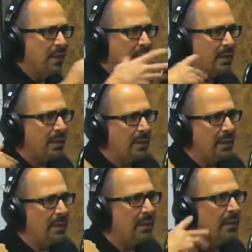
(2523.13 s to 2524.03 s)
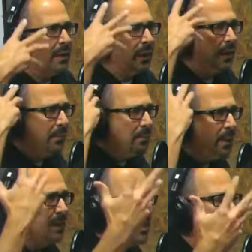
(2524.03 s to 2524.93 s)
in here.
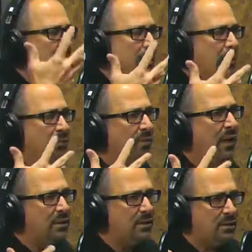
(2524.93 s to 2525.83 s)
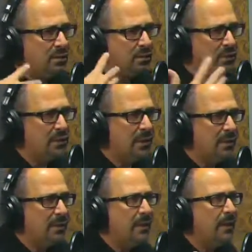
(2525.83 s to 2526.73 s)
Mentally, it affects you. You've
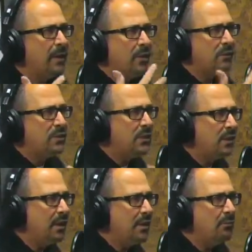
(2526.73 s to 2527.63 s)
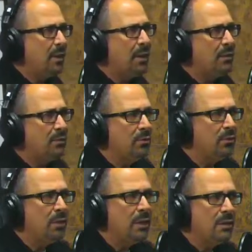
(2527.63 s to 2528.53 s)
seen young men who
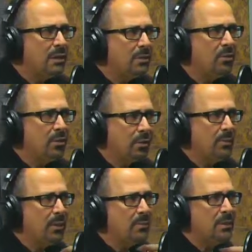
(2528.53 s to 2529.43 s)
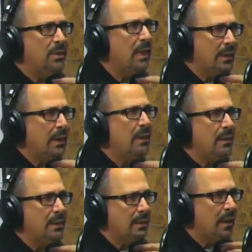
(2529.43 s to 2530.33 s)
did total commitments and
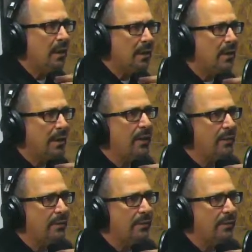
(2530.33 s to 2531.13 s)
they got killed,